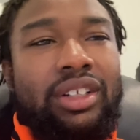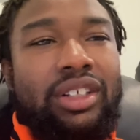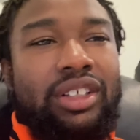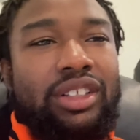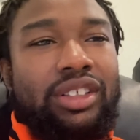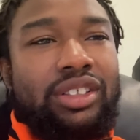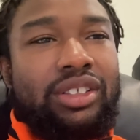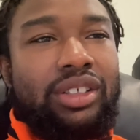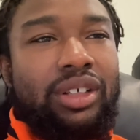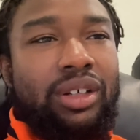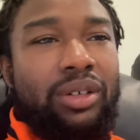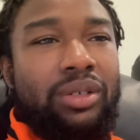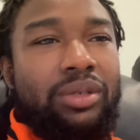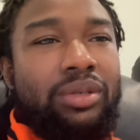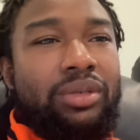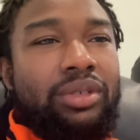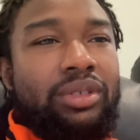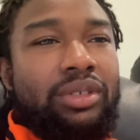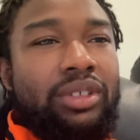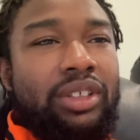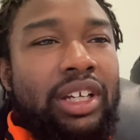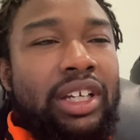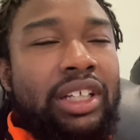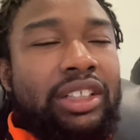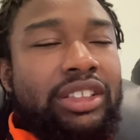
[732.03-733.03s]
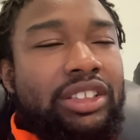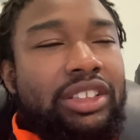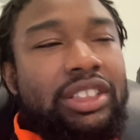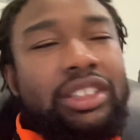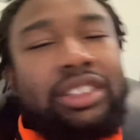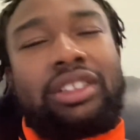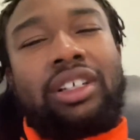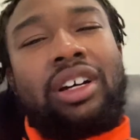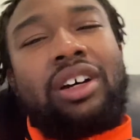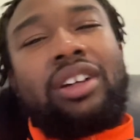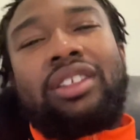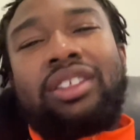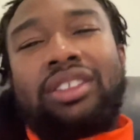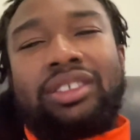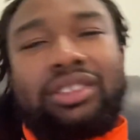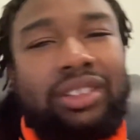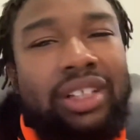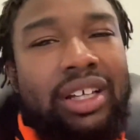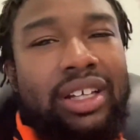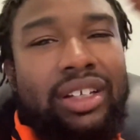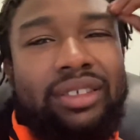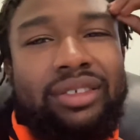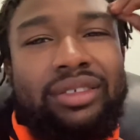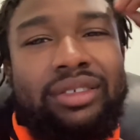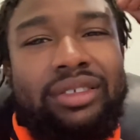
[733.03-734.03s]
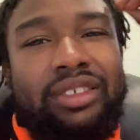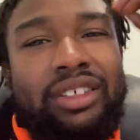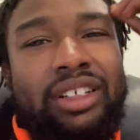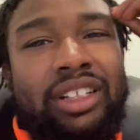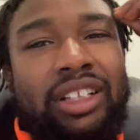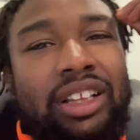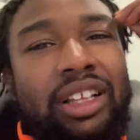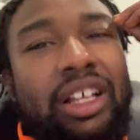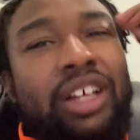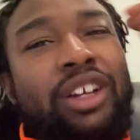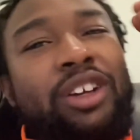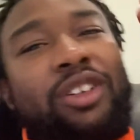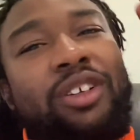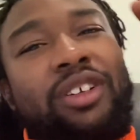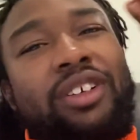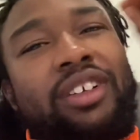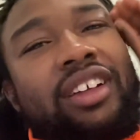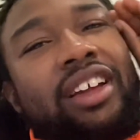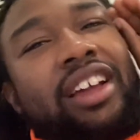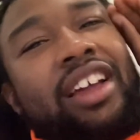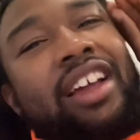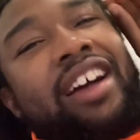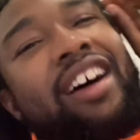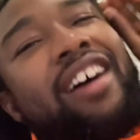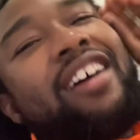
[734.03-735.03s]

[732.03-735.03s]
So it's just all this like cluttered,